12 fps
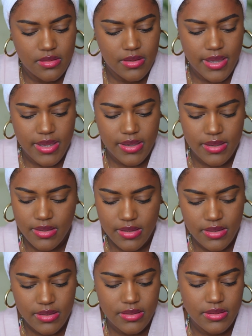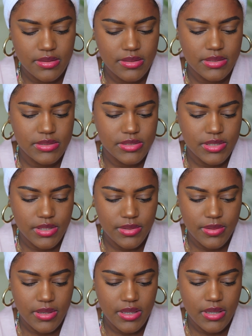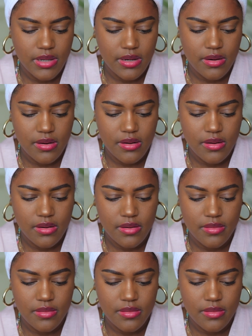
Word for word: Okay, let's go here.